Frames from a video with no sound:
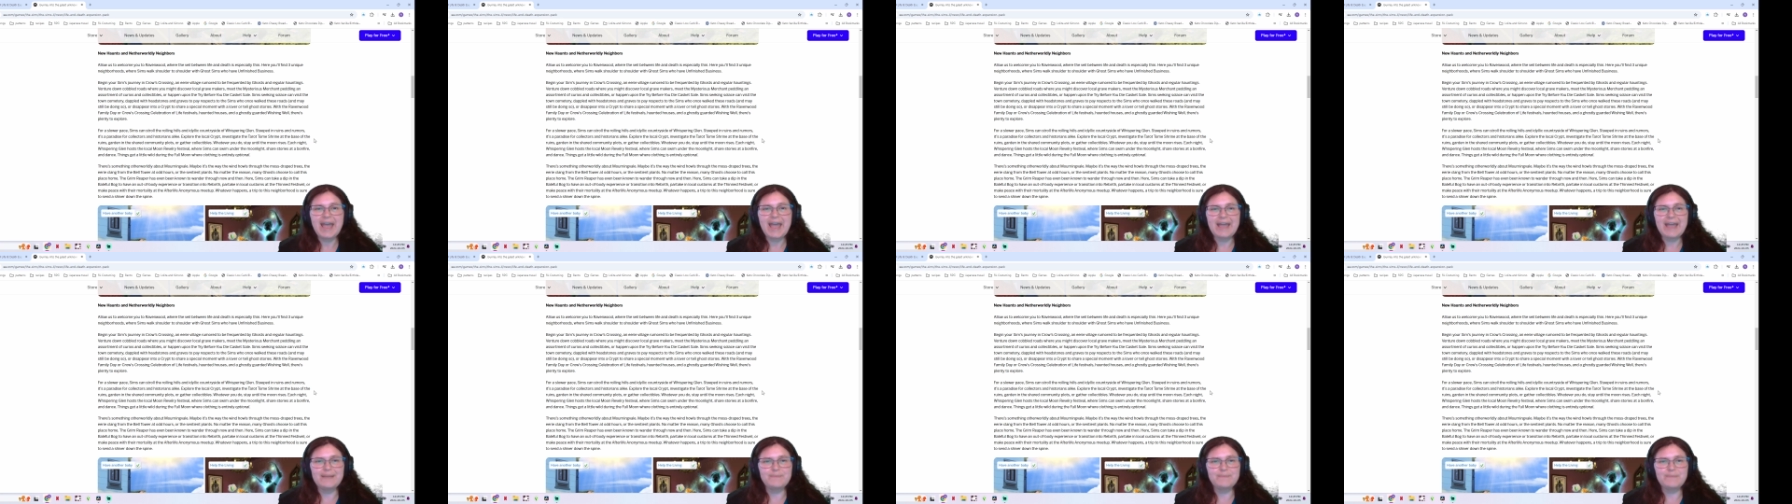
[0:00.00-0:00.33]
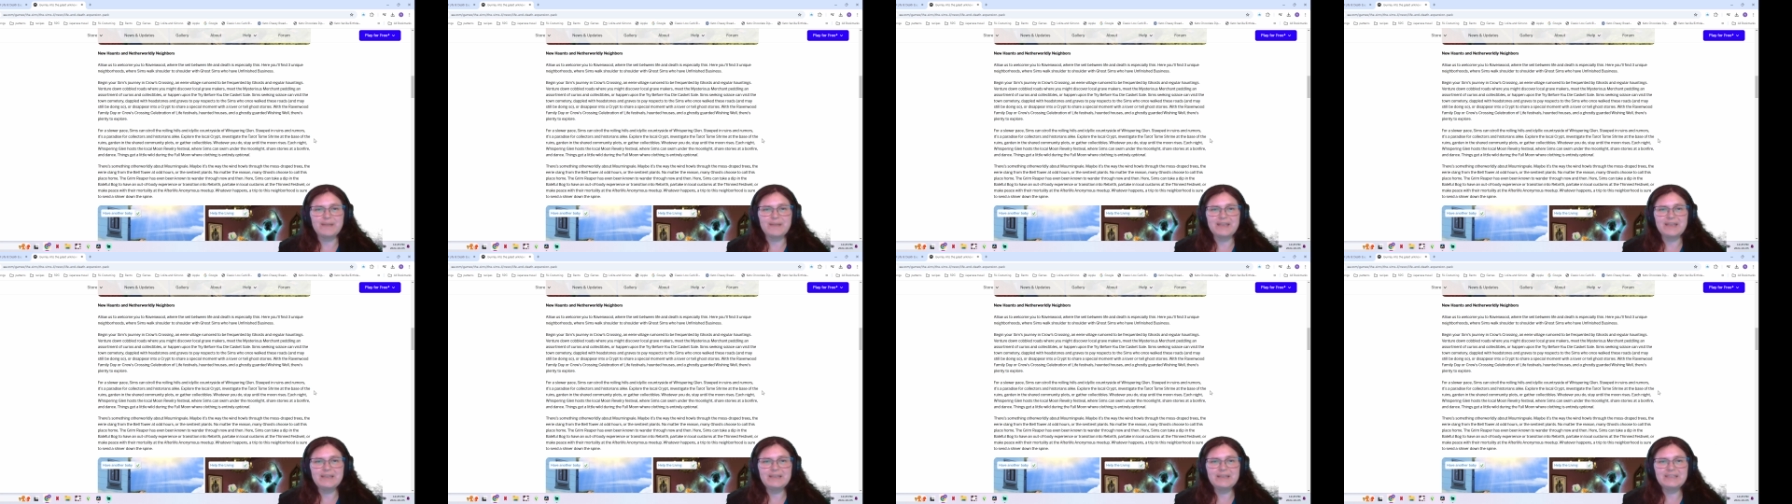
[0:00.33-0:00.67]
and
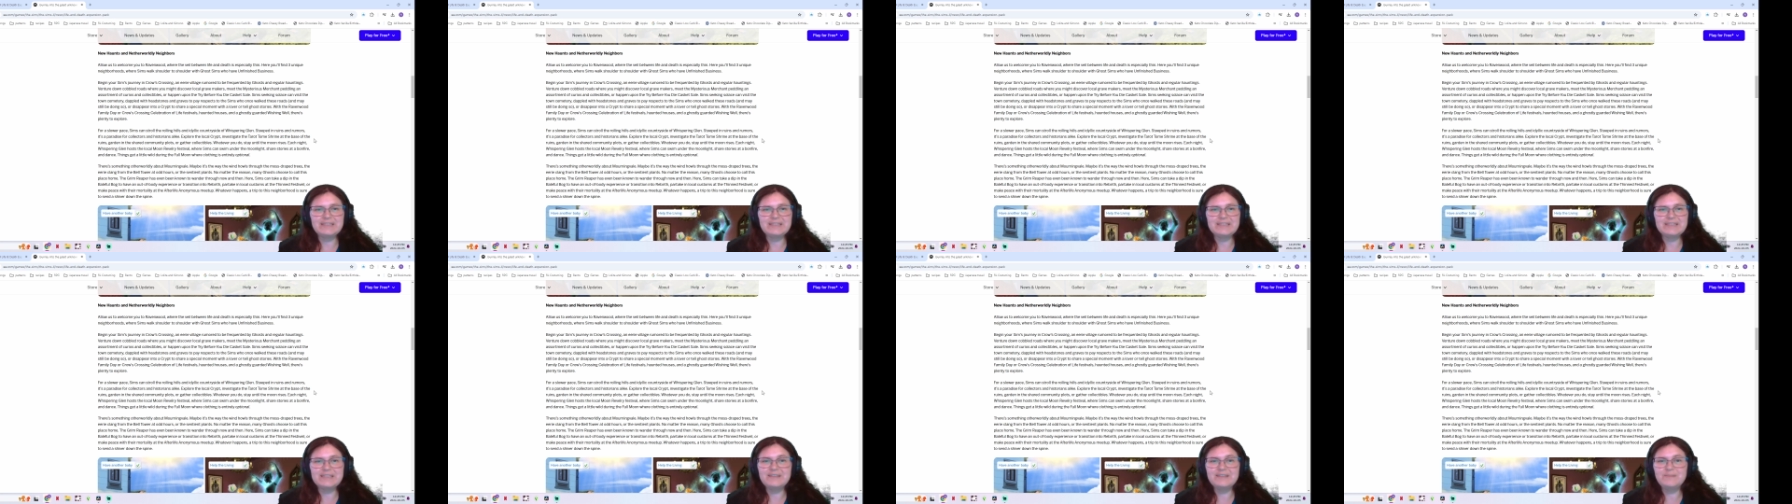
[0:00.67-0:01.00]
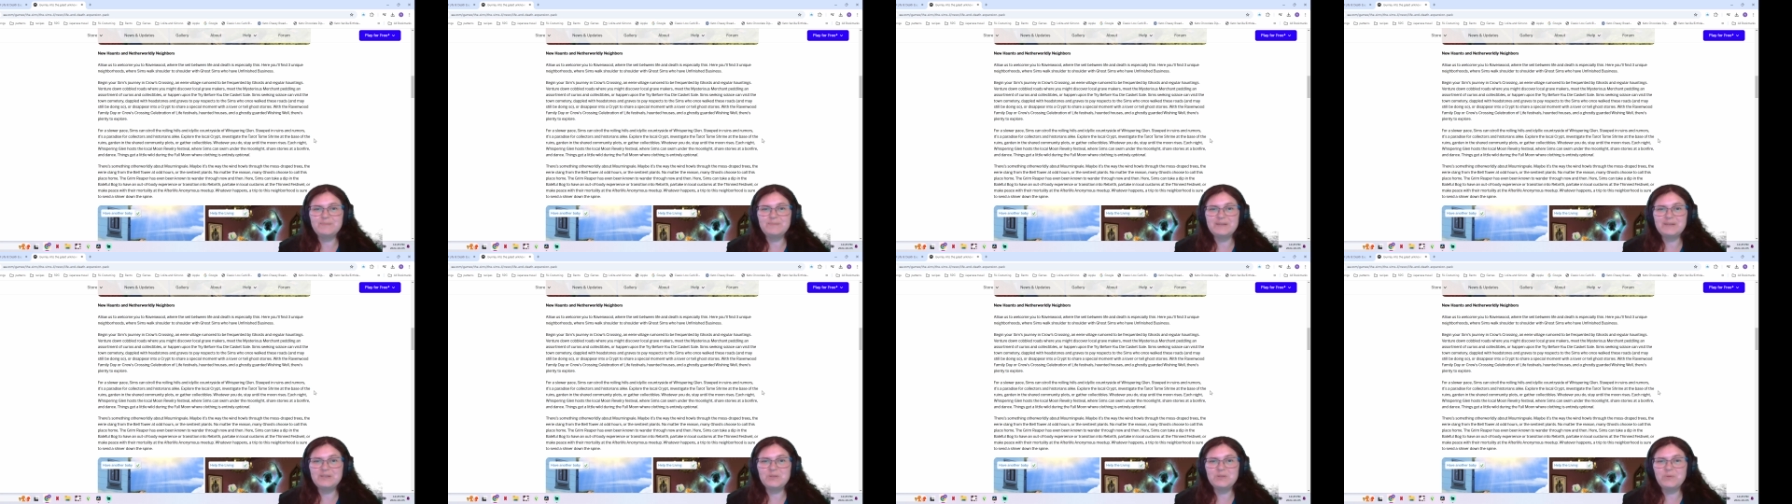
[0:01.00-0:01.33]
may still
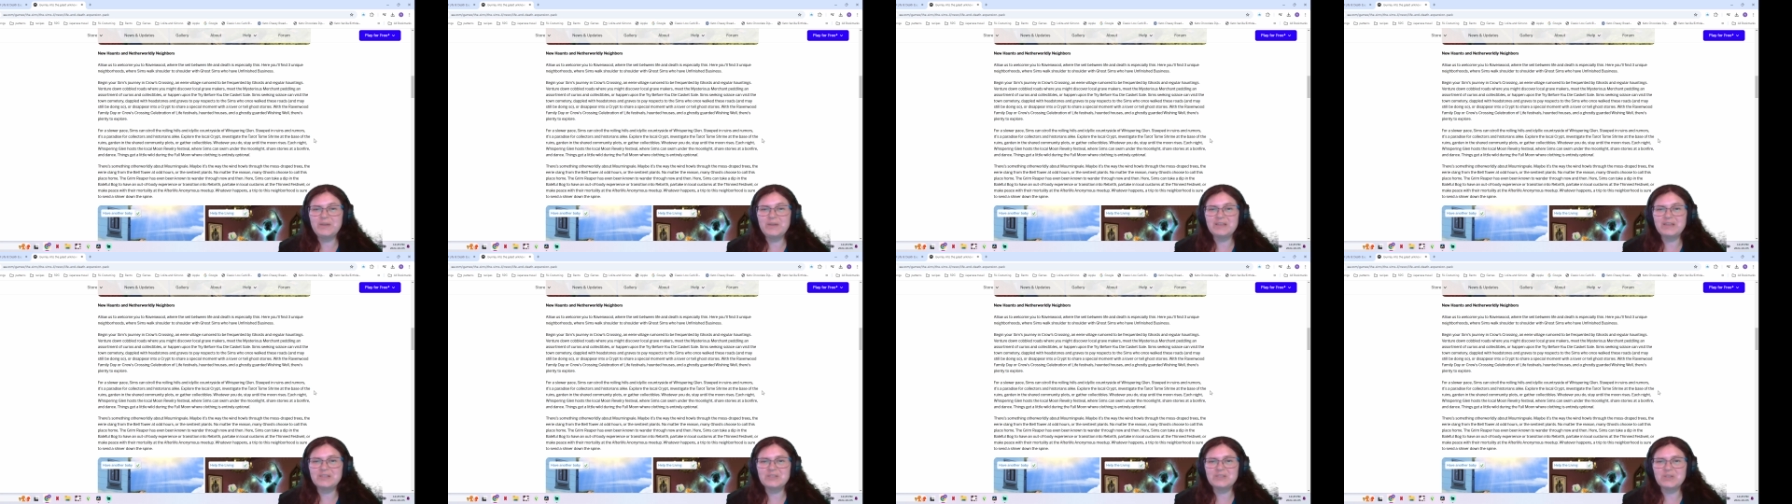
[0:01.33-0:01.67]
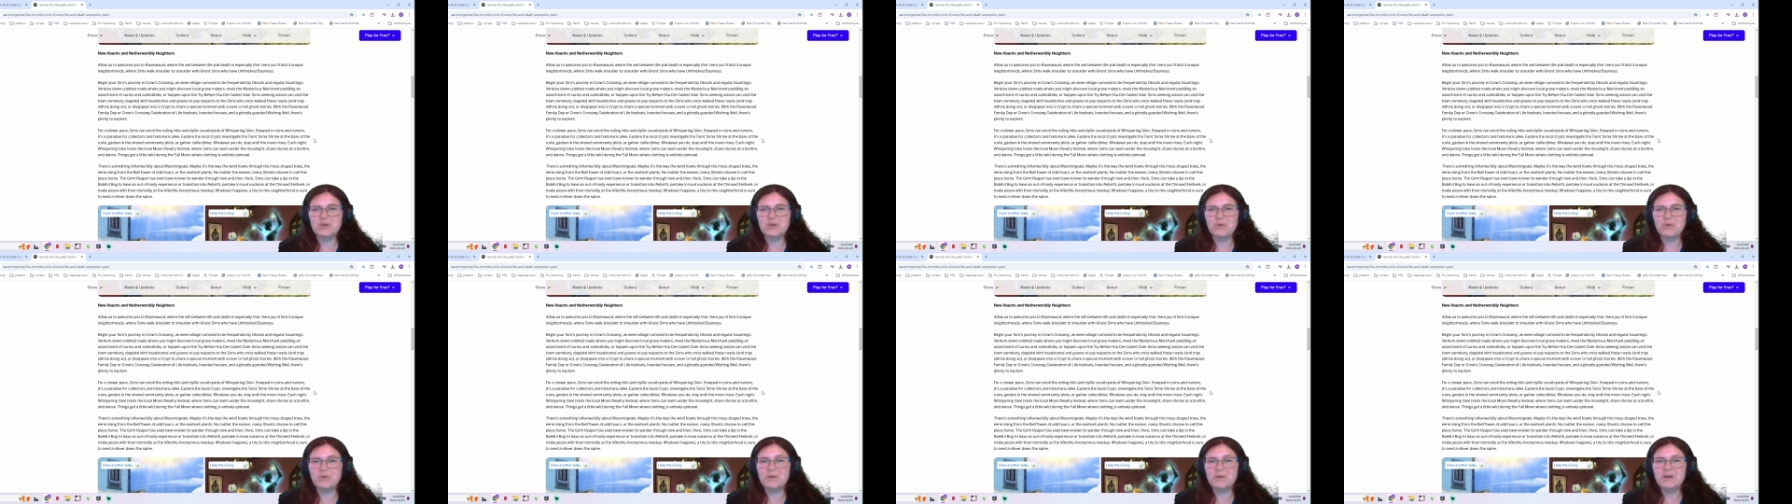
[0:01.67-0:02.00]
be doing
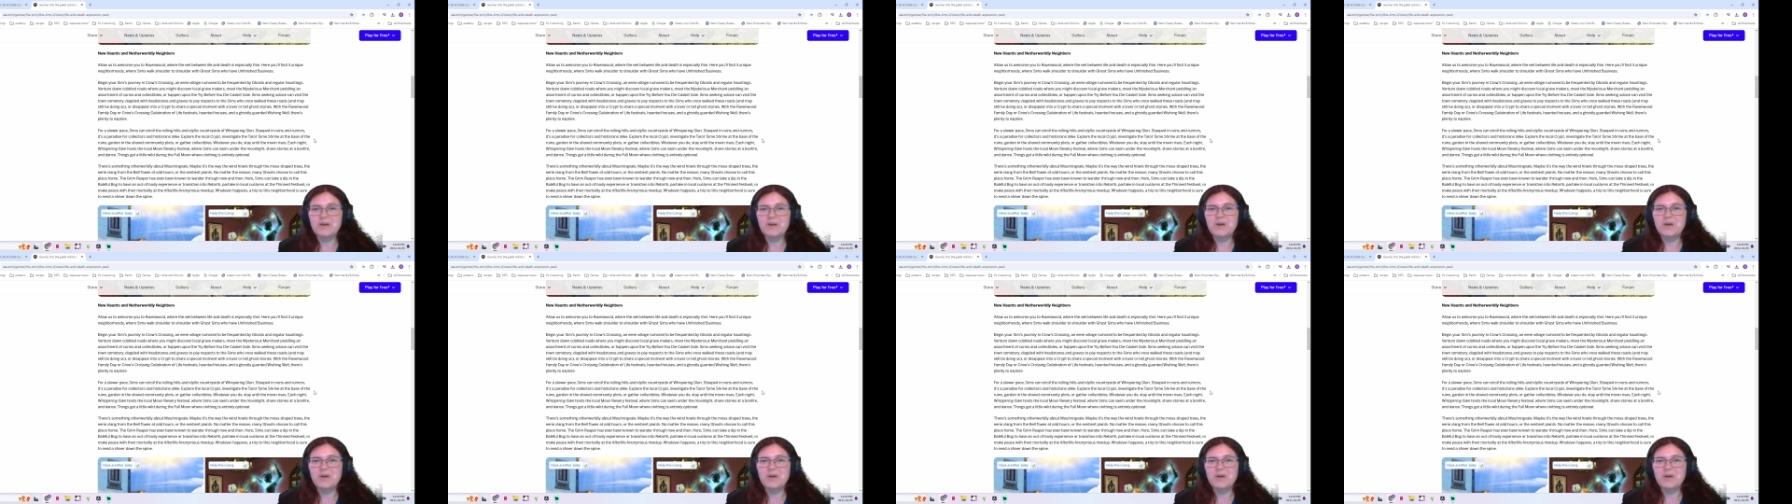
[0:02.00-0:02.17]
so,